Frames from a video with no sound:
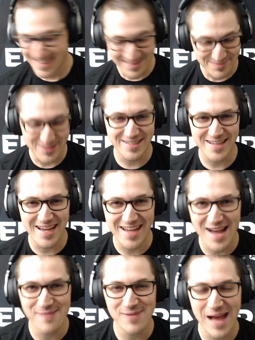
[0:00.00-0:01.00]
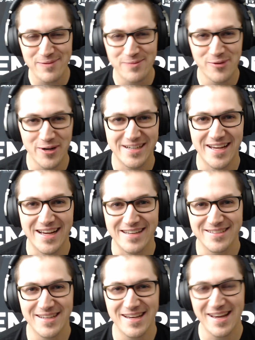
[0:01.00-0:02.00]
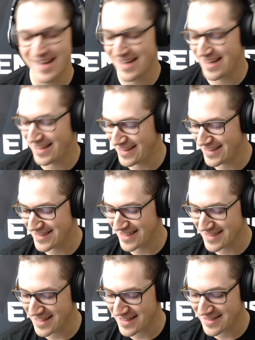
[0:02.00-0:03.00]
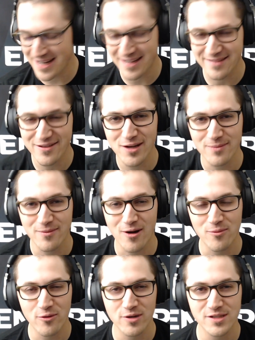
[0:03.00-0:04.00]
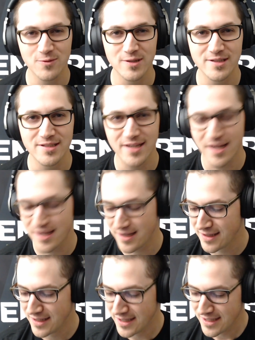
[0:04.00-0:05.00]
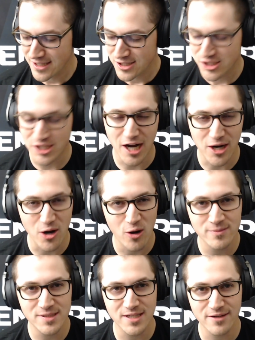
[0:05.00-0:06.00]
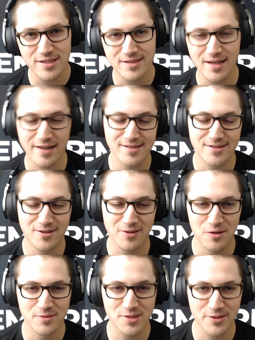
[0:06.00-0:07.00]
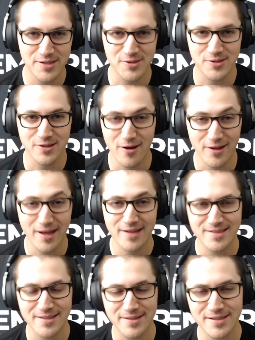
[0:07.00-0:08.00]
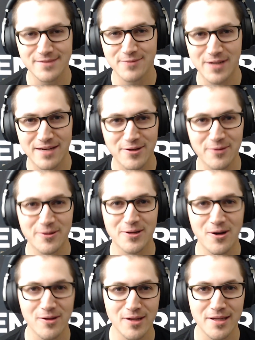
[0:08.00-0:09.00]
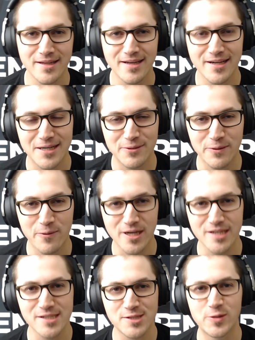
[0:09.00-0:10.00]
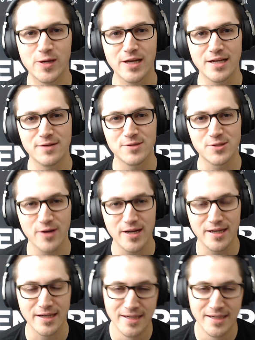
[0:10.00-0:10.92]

But today, I'm a happy boy today. Today, it's an exciting time. Our boys won the Chicago home series. I guess you call it home series or online series, whatever you want to call it. We won it this weekend. It was great.